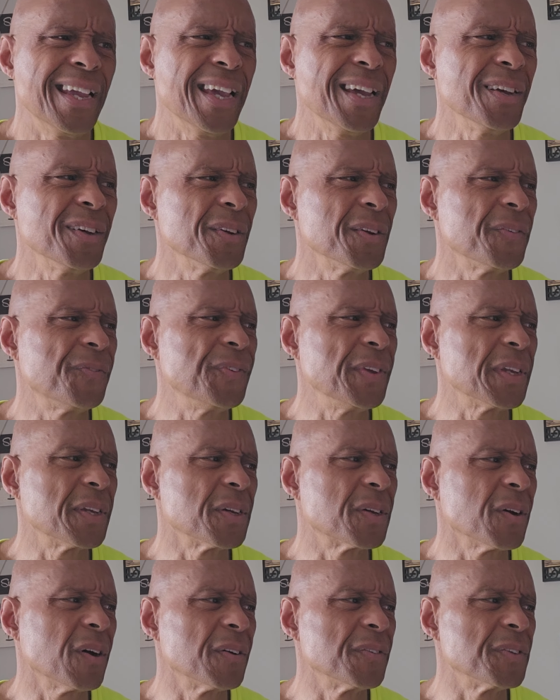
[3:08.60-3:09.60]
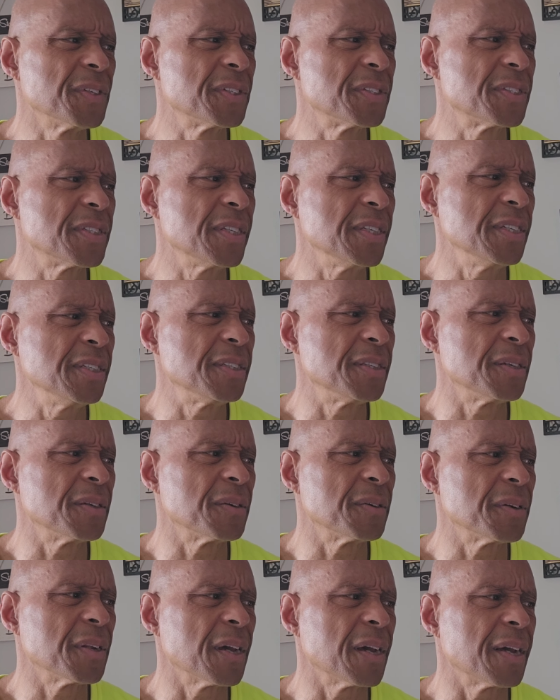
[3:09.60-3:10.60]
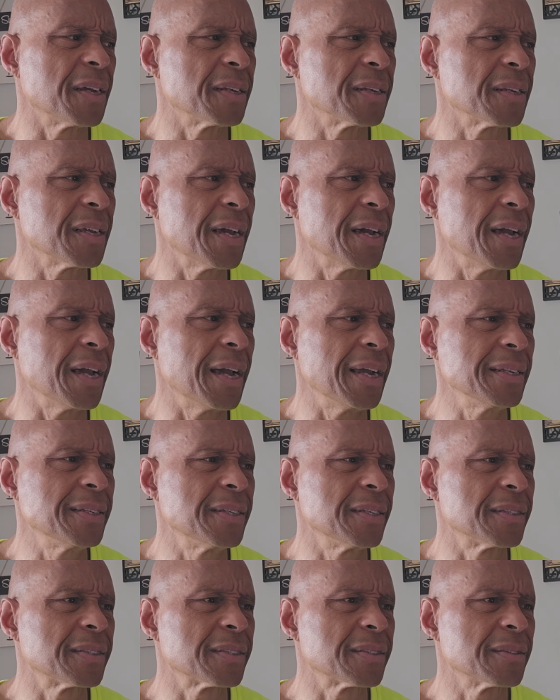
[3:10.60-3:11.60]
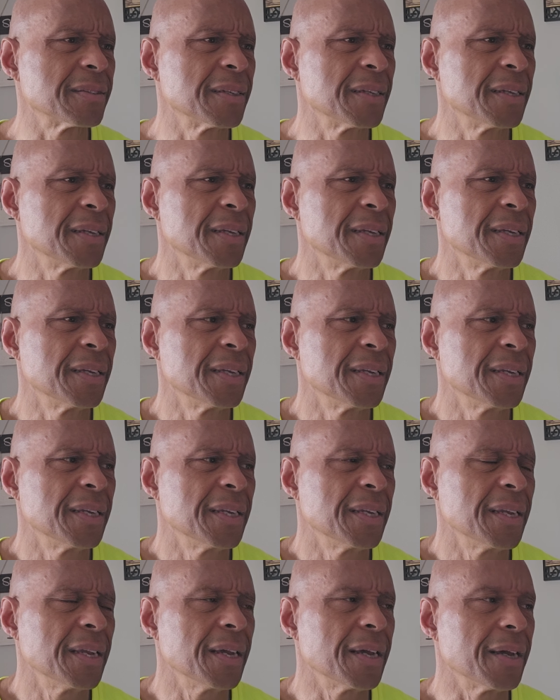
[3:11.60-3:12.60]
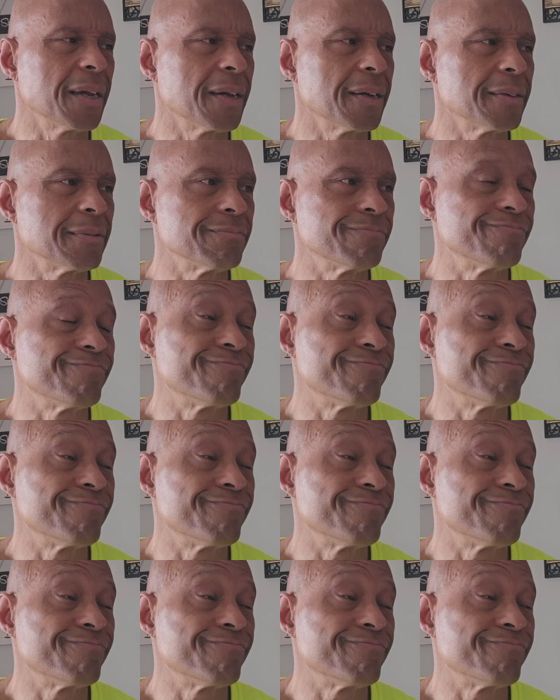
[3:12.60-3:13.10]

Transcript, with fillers: I don't know if you can call this cheesy or not. I, I just uh